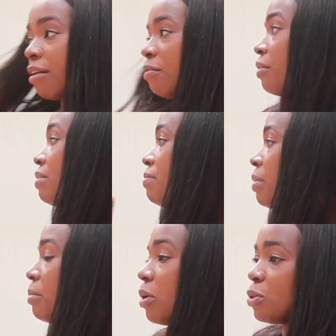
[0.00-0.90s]
and for the
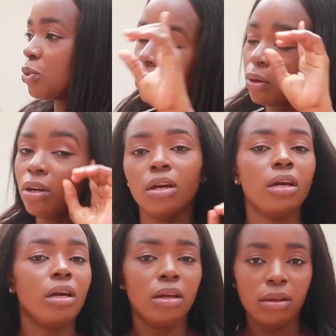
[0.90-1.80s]
female, so
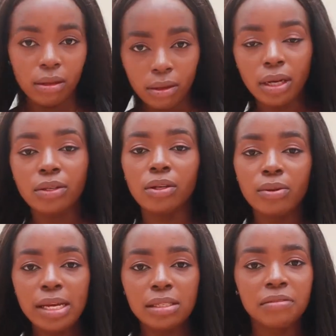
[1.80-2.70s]
you can
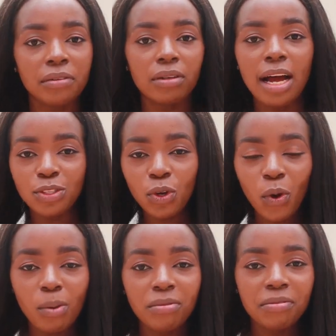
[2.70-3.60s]
always feel at
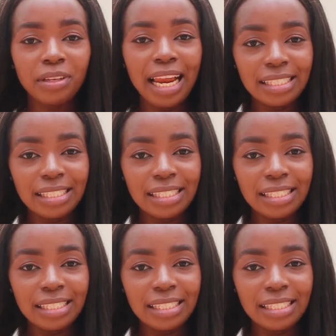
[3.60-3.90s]
home, feel